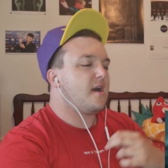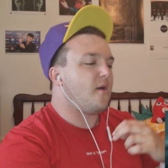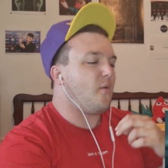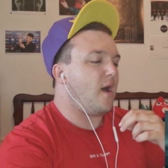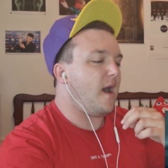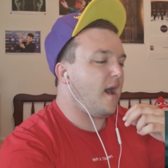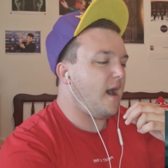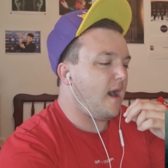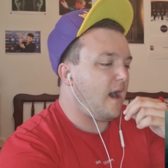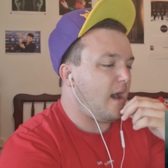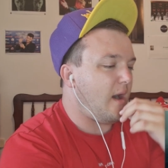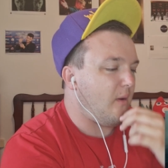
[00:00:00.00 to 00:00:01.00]

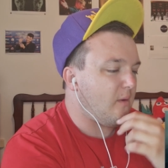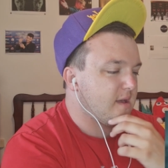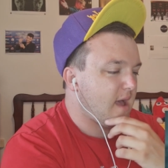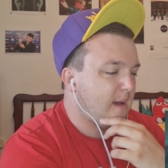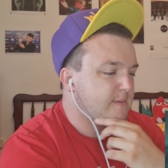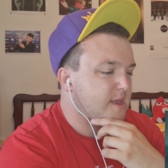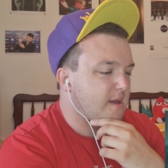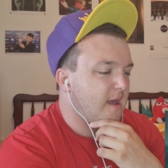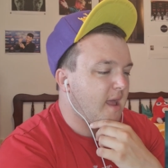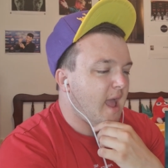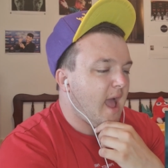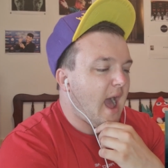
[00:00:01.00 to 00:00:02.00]
Wow, absolutely.
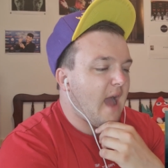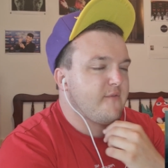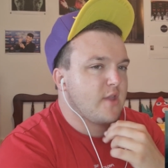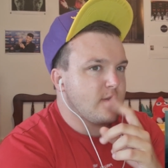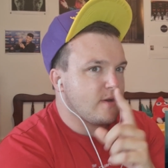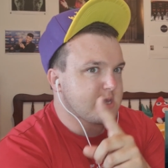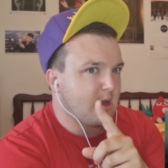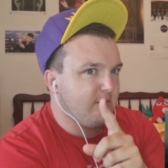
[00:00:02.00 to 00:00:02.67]
I've done also